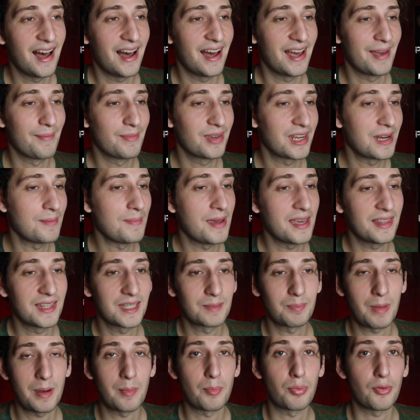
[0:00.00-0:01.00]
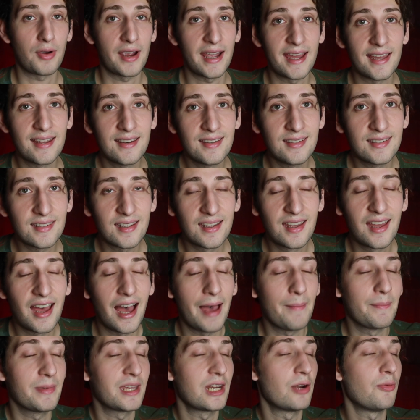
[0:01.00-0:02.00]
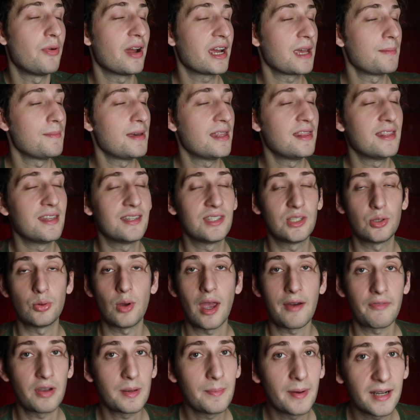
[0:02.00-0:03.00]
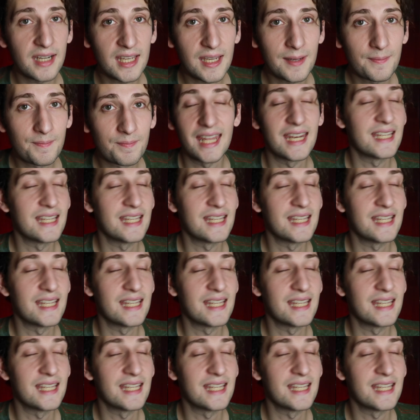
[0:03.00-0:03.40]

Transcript: I'm gonna make this my brand. I'm gonna recommend this to everybody.